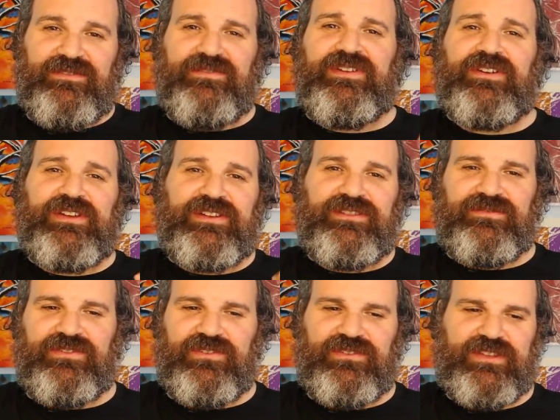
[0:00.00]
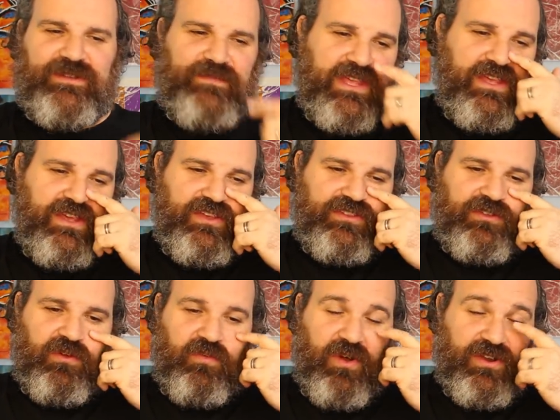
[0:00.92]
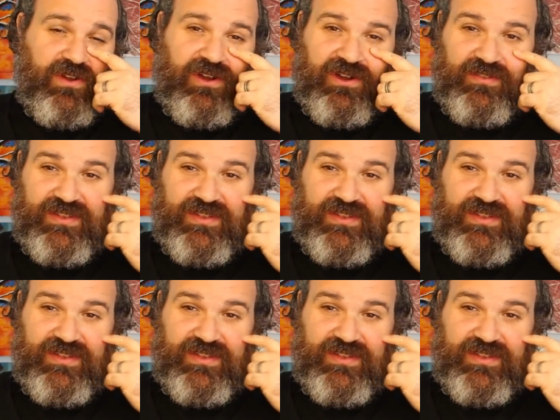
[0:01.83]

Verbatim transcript: very confusing so what are